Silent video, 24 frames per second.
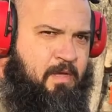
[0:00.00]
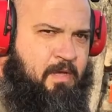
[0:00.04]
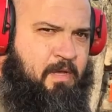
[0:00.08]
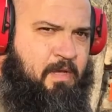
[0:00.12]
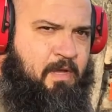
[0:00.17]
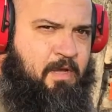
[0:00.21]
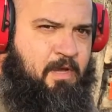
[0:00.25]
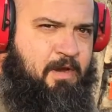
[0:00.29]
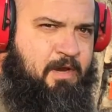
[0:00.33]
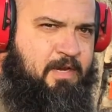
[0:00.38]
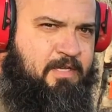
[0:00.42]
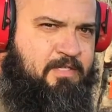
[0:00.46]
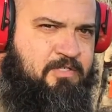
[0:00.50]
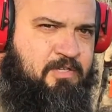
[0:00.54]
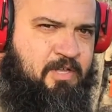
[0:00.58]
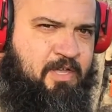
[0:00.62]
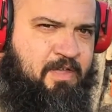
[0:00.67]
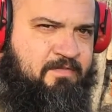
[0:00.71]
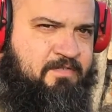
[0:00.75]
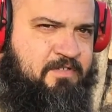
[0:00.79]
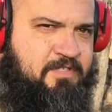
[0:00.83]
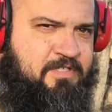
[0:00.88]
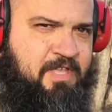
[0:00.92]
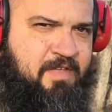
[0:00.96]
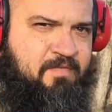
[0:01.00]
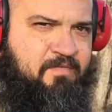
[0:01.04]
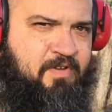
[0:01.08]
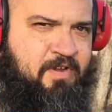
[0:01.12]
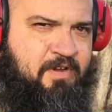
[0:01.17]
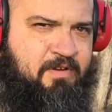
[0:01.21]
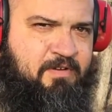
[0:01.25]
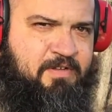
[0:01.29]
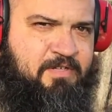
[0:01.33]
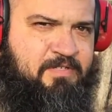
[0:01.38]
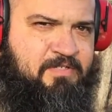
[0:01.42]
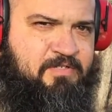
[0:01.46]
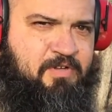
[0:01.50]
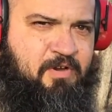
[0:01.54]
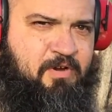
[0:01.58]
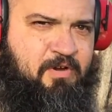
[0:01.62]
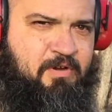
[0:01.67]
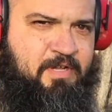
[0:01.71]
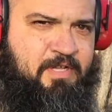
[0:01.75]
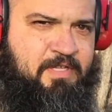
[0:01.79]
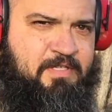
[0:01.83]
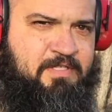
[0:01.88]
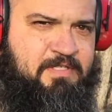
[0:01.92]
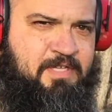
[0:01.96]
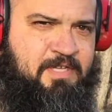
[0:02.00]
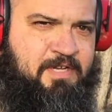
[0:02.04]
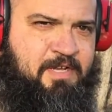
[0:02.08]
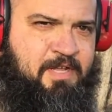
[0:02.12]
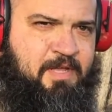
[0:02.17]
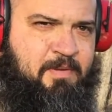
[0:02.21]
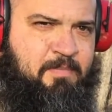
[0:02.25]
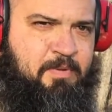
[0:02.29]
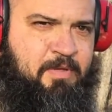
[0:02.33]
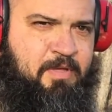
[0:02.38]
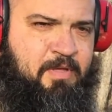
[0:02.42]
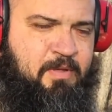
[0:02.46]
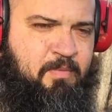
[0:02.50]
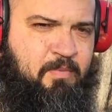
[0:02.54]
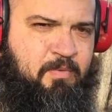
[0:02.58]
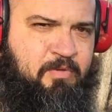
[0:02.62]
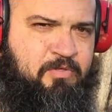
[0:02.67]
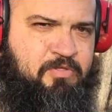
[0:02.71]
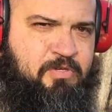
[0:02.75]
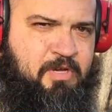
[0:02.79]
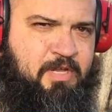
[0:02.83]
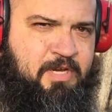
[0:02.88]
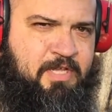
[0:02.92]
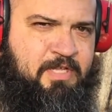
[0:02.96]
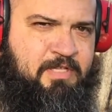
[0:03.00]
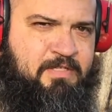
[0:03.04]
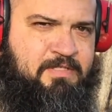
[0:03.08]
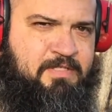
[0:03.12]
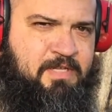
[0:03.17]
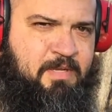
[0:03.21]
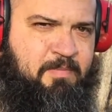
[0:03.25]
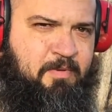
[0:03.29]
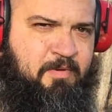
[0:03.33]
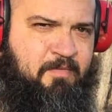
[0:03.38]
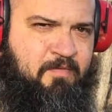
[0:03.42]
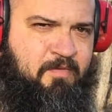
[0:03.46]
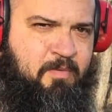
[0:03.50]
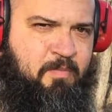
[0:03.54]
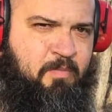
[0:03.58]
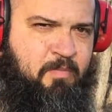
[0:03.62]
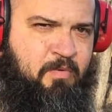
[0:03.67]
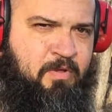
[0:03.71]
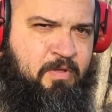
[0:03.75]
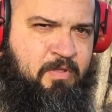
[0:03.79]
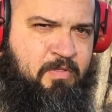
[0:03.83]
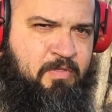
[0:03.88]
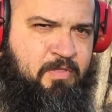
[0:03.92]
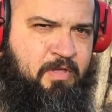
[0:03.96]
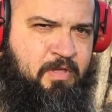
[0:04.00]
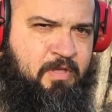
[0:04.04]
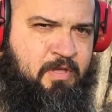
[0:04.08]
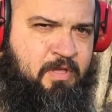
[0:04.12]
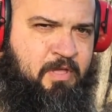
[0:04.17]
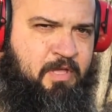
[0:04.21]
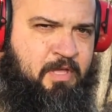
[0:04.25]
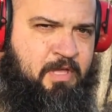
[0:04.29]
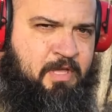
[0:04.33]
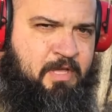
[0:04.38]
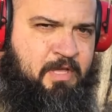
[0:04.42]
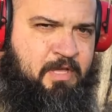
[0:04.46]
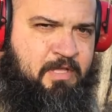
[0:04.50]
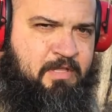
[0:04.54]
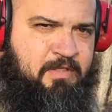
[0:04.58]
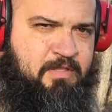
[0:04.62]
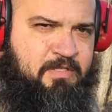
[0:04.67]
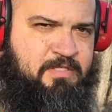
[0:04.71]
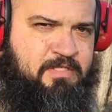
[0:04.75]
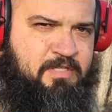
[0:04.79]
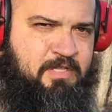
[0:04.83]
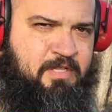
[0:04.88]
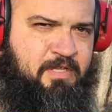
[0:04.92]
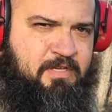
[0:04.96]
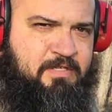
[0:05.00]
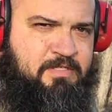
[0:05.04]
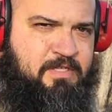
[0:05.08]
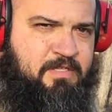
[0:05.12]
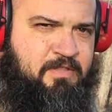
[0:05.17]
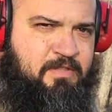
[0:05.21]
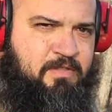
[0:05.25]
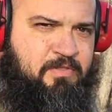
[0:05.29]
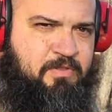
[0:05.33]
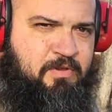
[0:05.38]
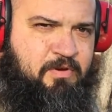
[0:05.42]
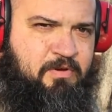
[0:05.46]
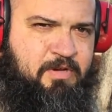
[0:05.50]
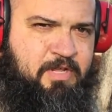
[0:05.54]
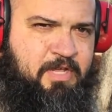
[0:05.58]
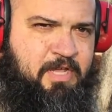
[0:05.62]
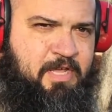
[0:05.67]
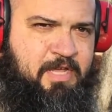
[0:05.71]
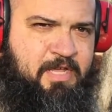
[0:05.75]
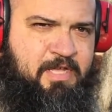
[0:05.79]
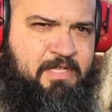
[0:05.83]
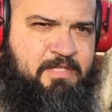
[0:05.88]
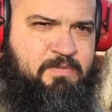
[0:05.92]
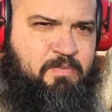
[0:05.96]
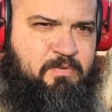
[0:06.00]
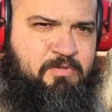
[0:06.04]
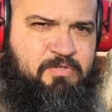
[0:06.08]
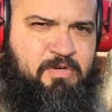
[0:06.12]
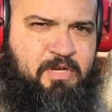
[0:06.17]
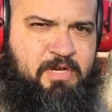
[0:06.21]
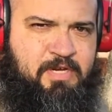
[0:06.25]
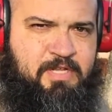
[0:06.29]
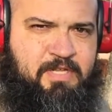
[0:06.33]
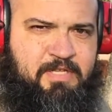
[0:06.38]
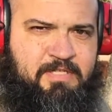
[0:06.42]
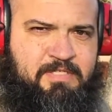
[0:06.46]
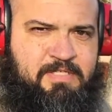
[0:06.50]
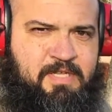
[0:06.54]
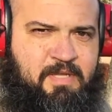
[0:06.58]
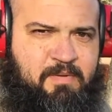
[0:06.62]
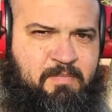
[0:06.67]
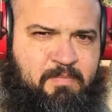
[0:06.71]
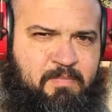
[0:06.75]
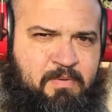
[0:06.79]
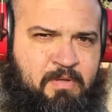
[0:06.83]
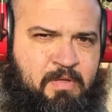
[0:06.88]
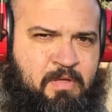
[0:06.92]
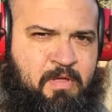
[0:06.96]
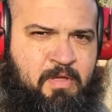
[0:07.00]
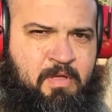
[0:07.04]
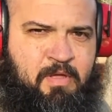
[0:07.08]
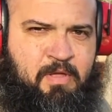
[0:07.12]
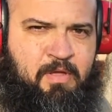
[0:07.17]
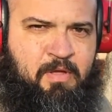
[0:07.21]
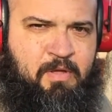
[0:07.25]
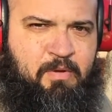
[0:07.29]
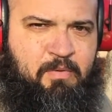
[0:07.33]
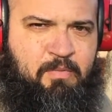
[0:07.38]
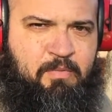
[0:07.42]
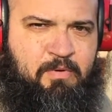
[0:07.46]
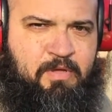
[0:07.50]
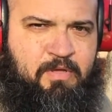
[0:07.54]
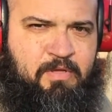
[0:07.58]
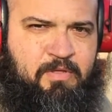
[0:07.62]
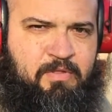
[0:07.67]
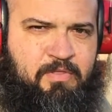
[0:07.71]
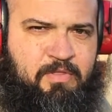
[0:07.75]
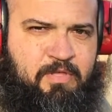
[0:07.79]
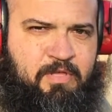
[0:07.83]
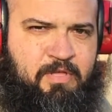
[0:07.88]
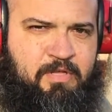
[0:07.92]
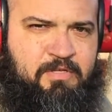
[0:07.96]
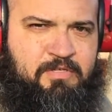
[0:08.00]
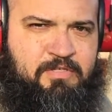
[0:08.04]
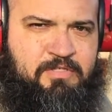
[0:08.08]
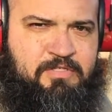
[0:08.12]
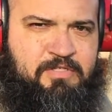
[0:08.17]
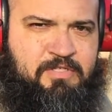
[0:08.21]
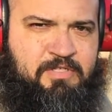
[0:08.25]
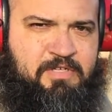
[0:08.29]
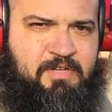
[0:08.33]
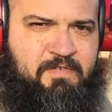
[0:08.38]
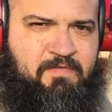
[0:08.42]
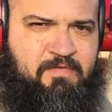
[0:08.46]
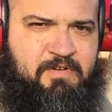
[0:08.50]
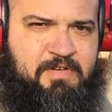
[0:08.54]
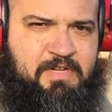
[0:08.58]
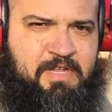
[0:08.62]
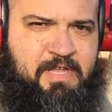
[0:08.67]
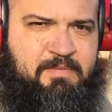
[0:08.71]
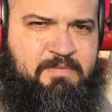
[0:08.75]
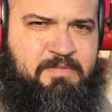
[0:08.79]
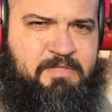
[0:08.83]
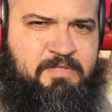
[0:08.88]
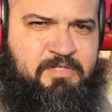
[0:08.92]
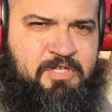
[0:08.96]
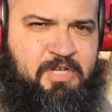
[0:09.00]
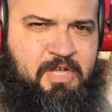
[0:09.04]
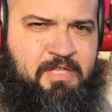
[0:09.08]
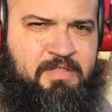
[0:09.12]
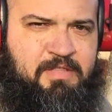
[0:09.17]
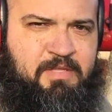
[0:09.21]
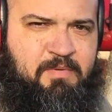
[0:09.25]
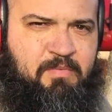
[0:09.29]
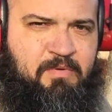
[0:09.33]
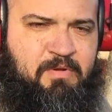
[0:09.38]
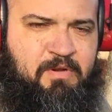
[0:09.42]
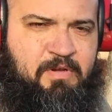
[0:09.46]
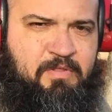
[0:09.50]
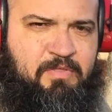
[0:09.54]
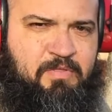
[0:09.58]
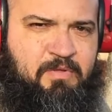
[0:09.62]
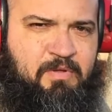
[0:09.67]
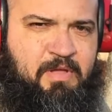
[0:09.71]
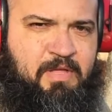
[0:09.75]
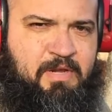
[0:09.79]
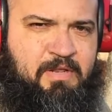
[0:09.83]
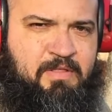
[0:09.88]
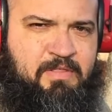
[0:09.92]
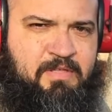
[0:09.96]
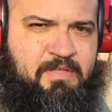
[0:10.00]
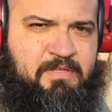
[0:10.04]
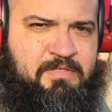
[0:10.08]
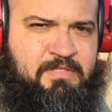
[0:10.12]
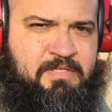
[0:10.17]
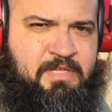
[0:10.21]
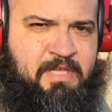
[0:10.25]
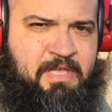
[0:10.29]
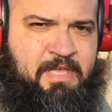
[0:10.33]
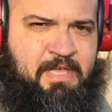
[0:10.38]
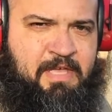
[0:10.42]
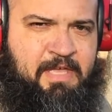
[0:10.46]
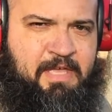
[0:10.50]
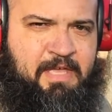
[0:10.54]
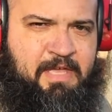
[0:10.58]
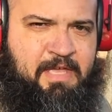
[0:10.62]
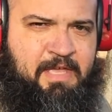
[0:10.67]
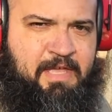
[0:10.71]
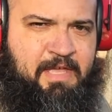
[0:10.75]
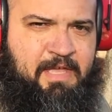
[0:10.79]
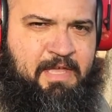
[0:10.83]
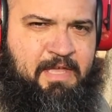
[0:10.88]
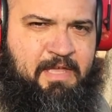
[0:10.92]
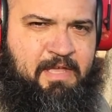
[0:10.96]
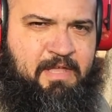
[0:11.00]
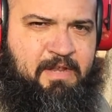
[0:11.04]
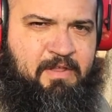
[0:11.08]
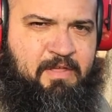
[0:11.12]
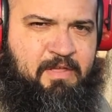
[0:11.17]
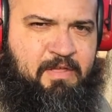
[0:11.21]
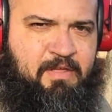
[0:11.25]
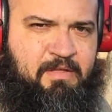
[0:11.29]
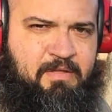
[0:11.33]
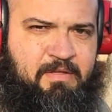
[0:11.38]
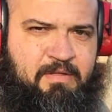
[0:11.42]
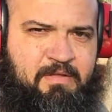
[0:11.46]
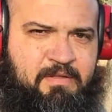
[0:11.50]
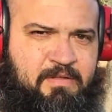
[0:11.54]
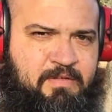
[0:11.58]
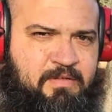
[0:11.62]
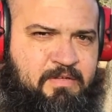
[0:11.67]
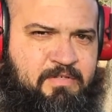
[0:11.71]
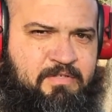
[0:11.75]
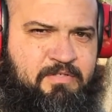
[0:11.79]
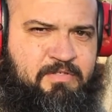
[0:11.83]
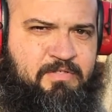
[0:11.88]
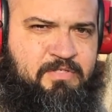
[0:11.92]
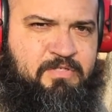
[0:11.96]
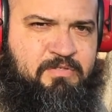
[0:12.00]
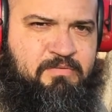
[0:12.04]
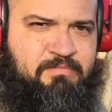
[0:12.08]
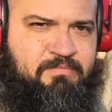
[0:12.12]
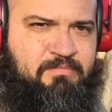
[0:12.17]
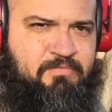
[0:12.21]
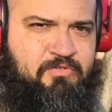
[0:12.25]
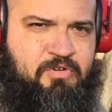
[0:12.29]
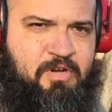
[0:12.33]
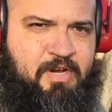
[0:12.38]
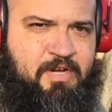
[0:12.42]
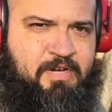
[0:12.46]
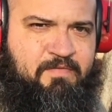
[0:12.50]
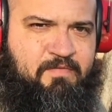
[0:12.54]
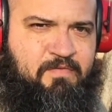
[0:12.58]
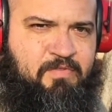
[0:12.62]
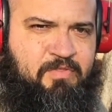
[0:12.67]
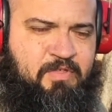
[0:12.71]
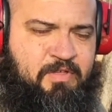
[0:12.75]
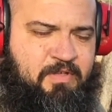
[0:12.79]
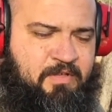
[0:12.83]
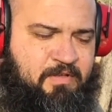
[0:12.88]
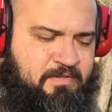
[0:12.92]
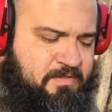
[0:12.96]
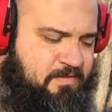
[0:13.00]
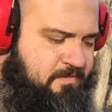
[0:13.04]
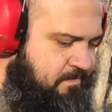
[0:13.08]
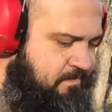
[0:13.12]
Alright, so I've just got various targets set up. We'll try to hit some of them with the slugs and the 38s. We'll try to hit some with just the different types of shot that we're going to throw out of this, and just try different things.